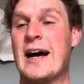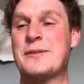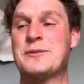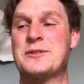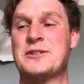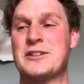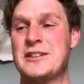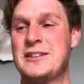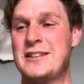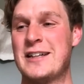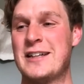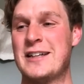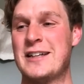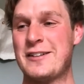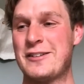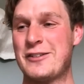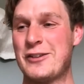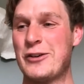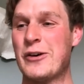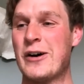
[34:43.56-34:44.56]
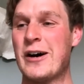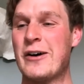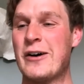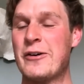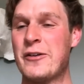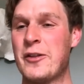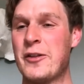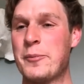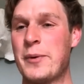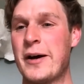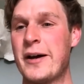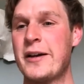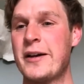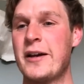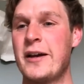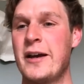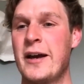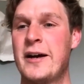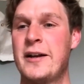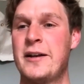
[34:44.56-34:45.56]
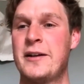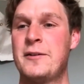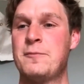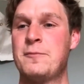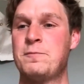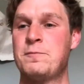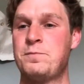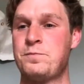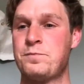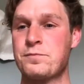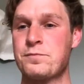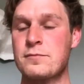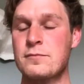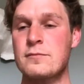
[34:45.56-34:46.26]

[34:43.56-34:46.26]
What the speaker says: absolutely dying to go out on the bike again and